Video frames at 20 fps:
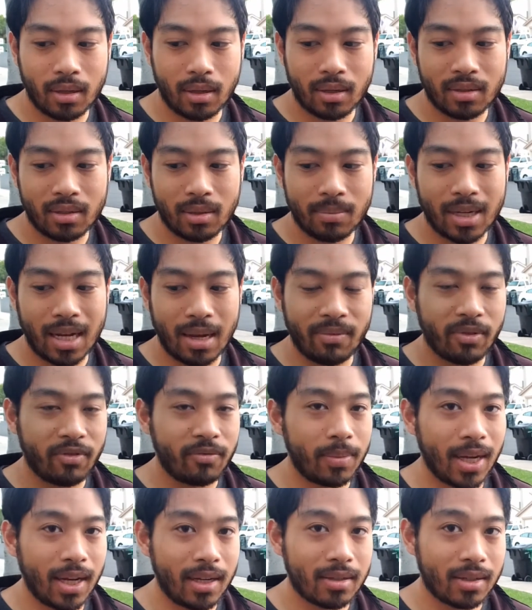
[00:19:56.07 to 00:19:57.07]
some type of
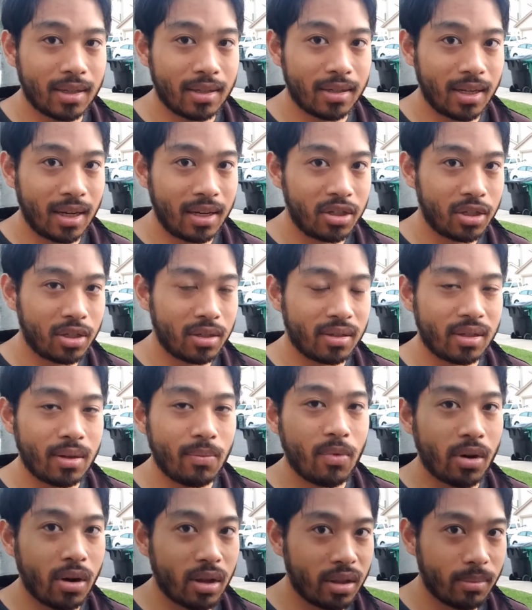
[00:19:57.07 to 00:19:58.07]
pain sensation
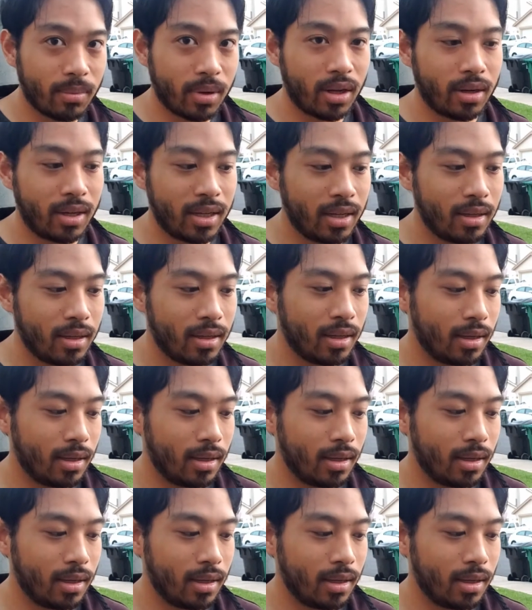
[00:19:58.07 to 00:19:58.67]
somewhere on the body,